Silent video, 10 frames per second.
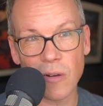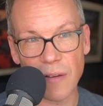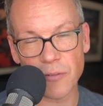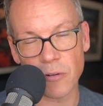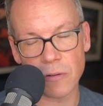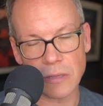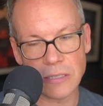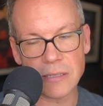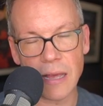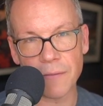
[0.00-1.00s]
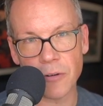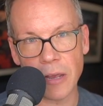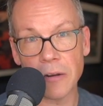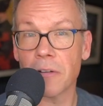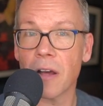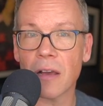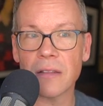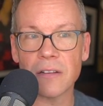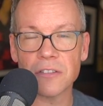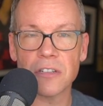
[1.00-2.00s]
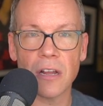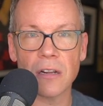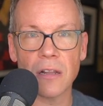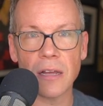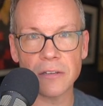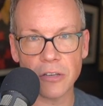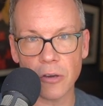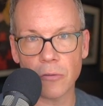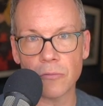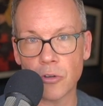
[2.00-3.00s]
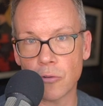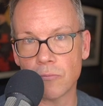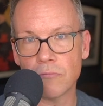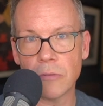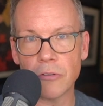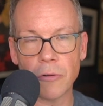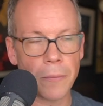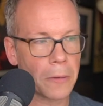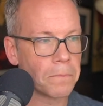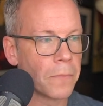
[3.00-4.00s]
after at least after eight or nine, there's not a lot to go do in dripping.